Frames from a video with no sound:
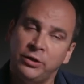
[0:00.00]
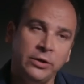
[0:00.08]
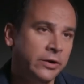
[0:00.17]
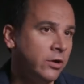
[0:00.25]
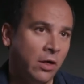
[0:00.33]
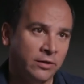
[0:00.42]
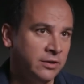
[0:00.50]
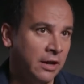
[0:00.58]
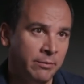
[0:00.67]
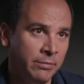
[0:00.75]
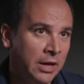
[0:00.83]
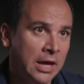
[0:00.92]
You hear it all the
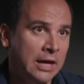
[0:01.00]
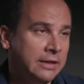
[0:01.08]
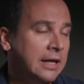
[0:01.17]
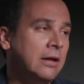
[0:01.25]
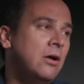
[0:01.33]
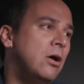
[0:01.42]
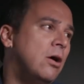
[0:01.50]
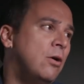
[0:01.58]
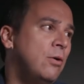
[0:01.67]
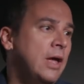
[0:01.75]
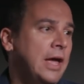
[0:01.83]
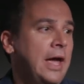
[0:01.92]
time that
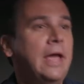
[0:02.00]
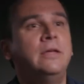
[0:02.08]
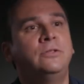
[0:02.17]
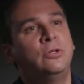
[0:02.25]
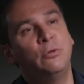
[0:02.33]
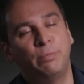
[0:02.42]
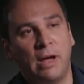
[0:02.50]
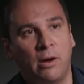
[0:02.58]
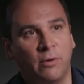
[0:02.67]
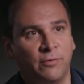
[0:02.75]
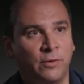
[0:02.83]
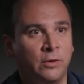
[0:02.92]
oh, he's too
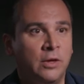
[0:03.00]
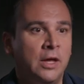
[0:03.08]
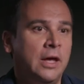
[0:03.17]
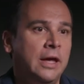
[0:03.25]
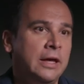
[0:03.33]
powerful, yeah.